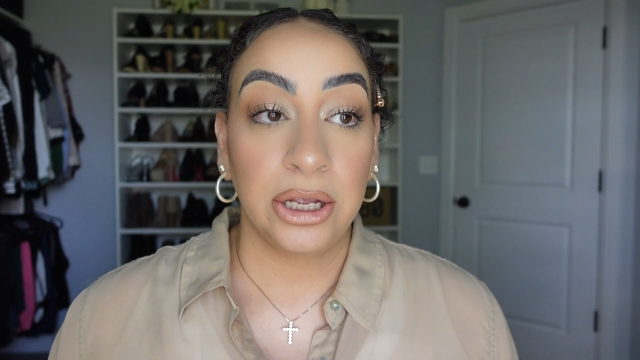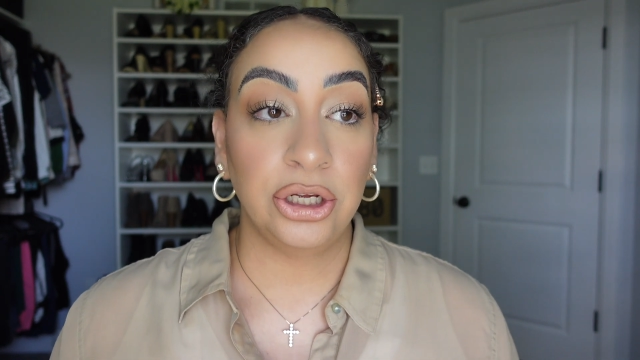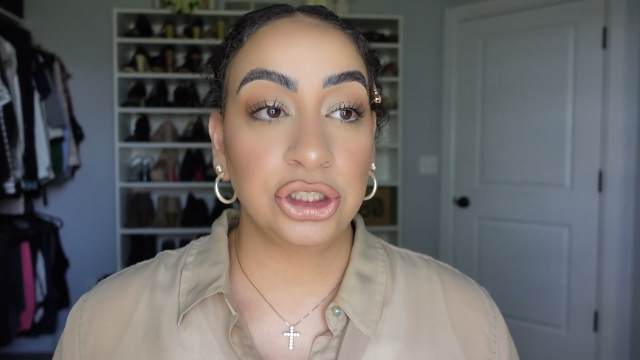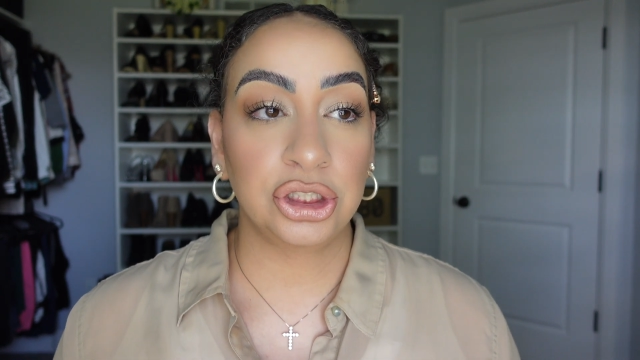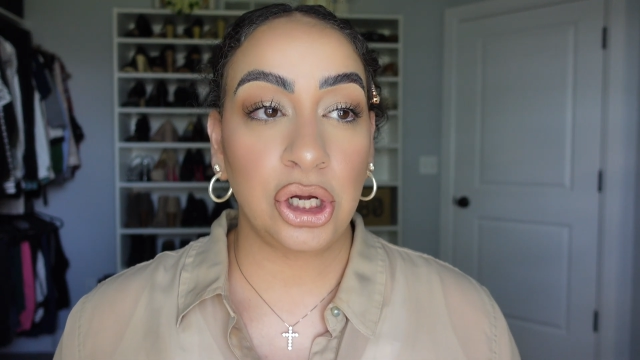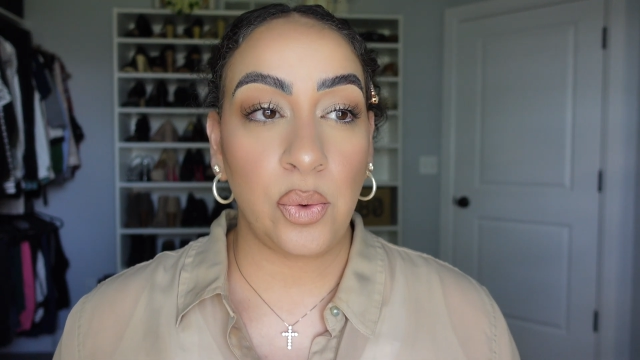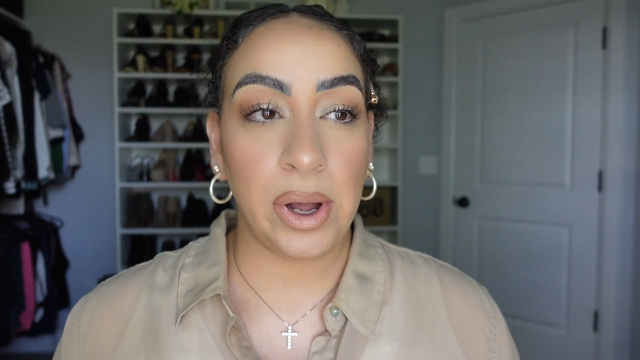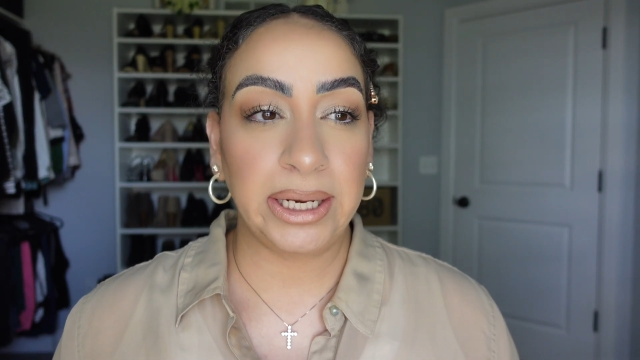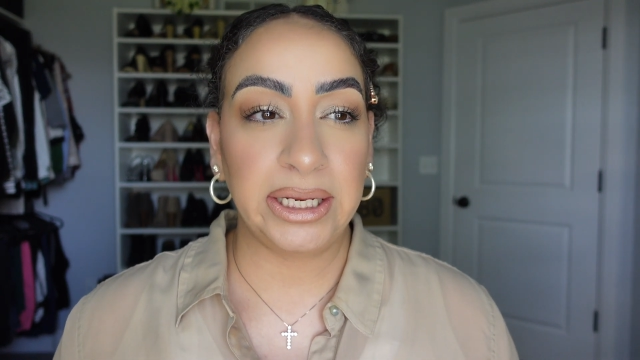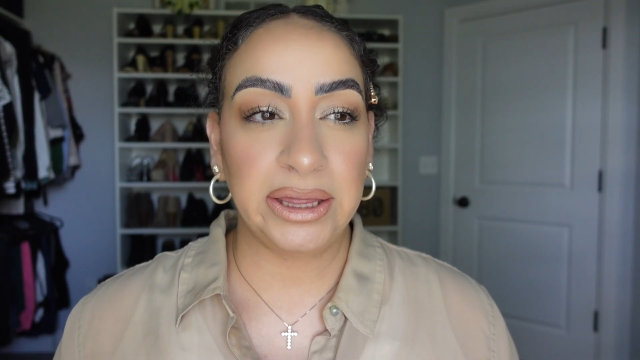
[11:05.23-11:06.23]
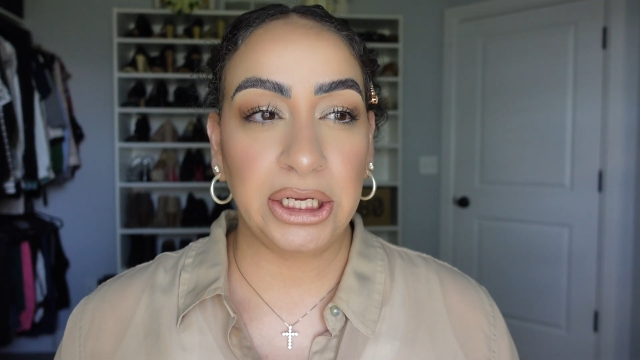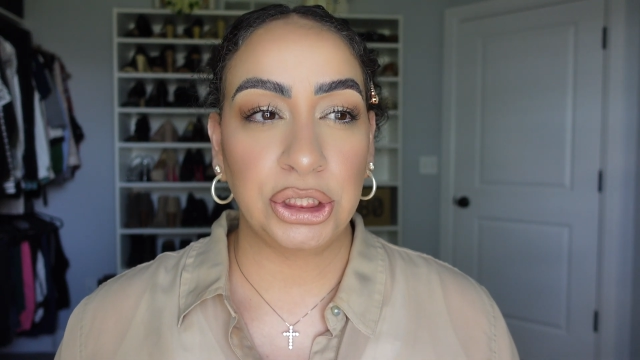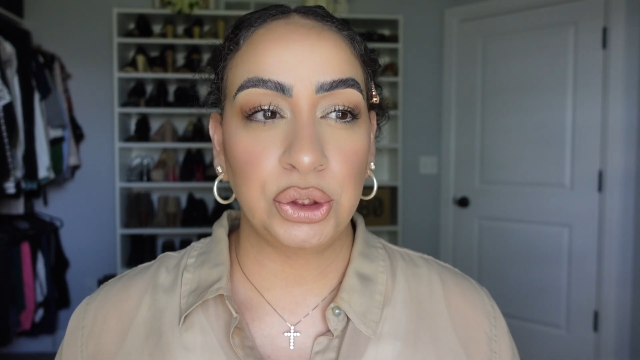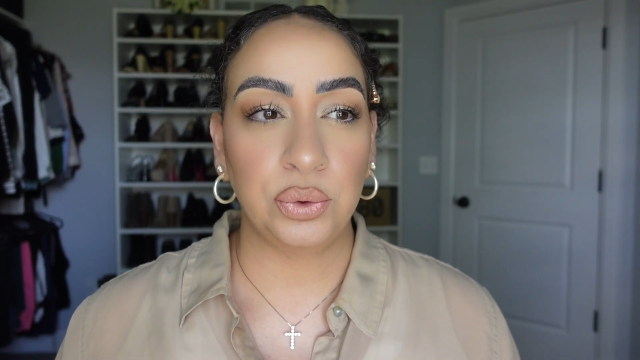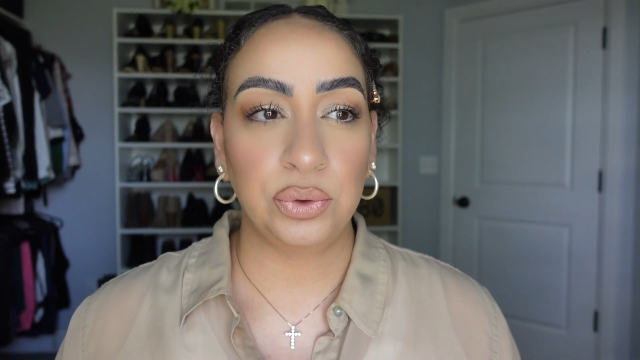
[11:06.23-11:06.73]
You just don't want anything
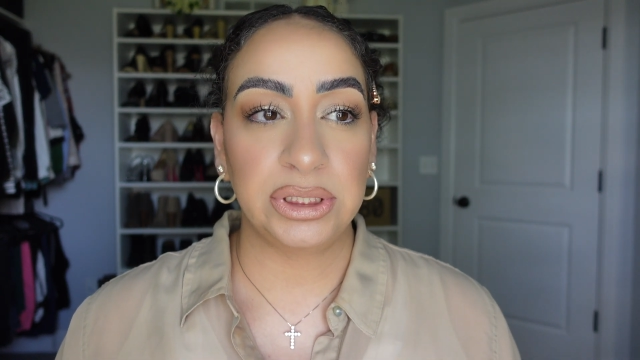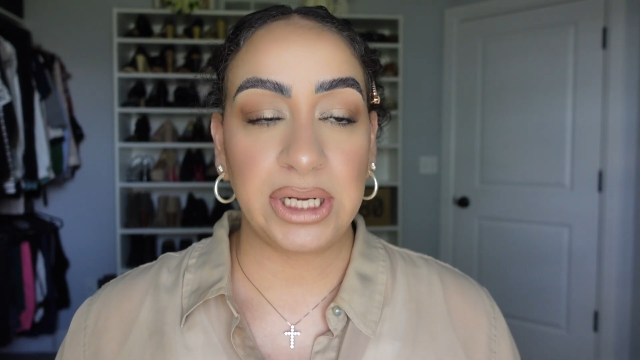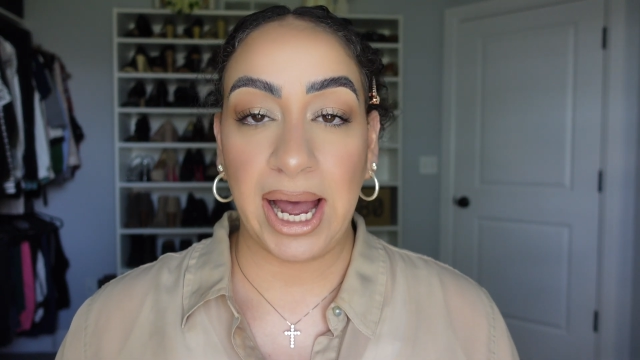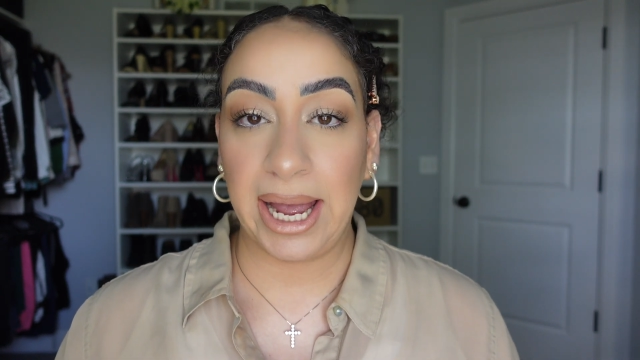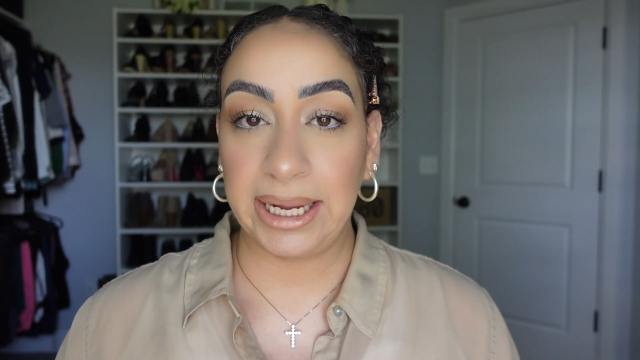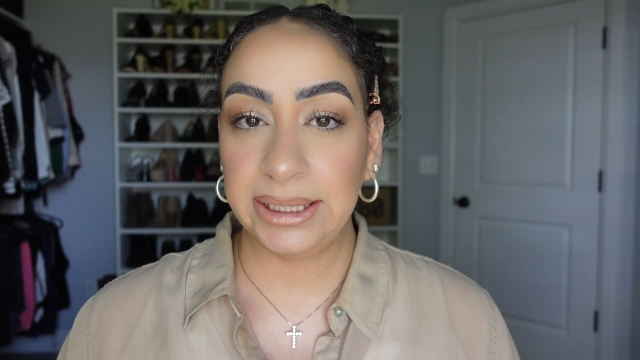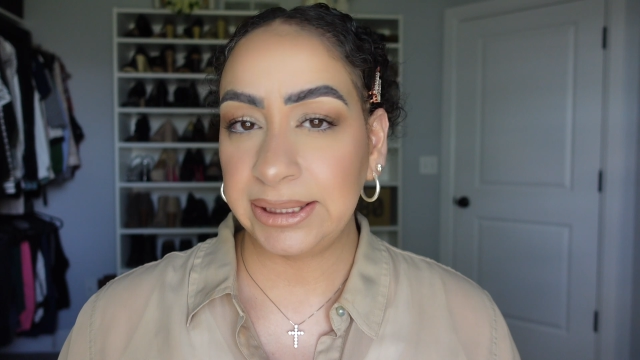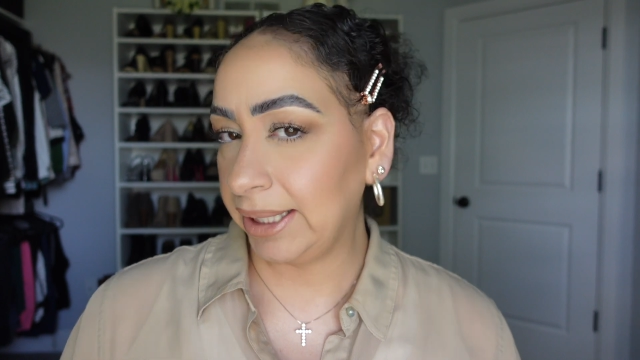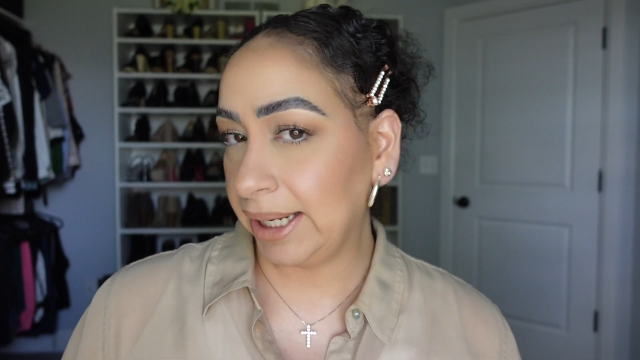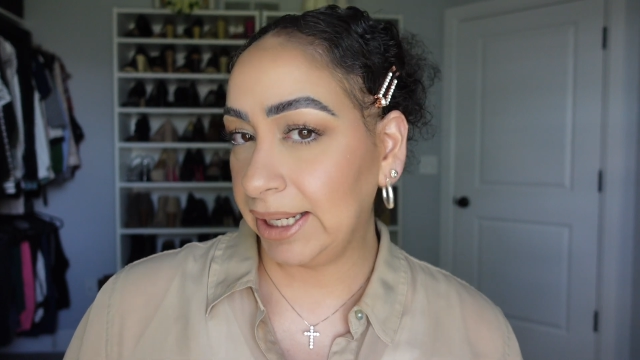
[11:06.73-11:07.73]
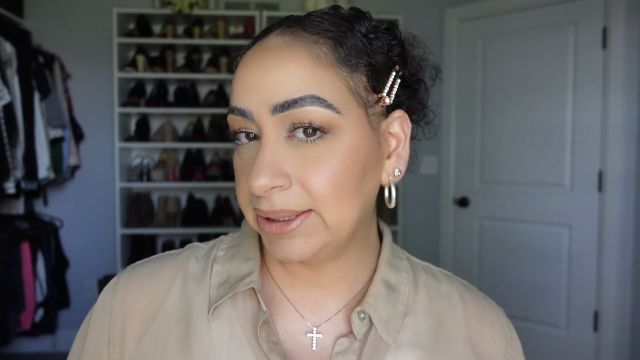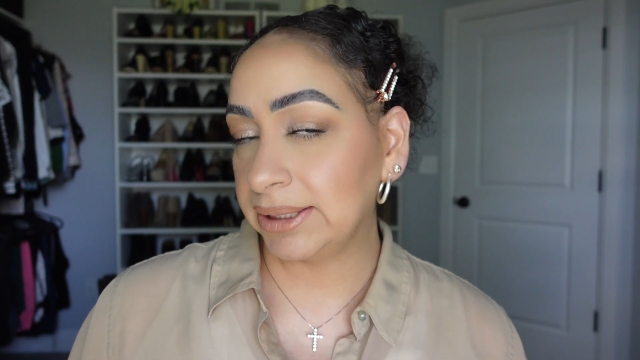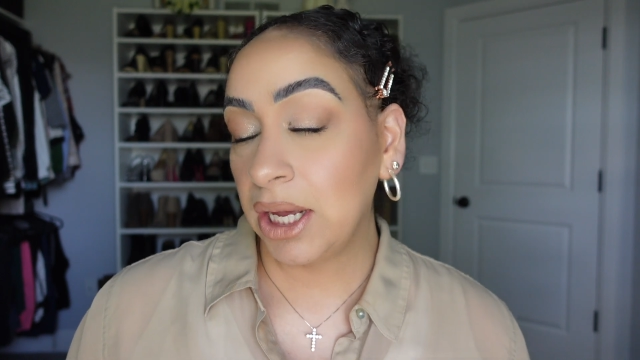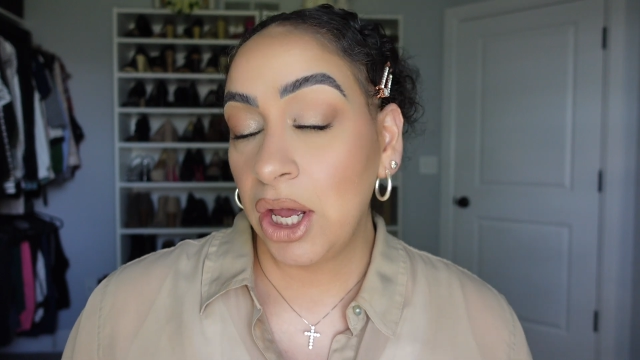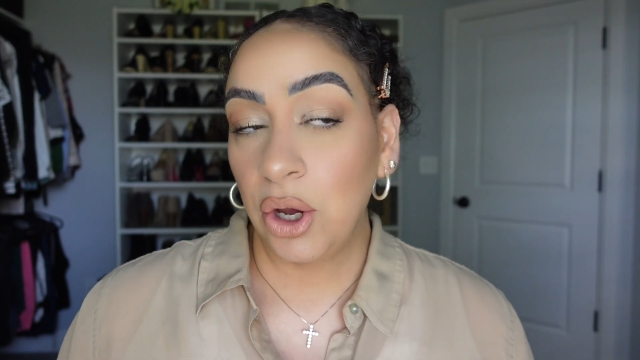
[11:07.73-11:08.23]
too tight, I guess,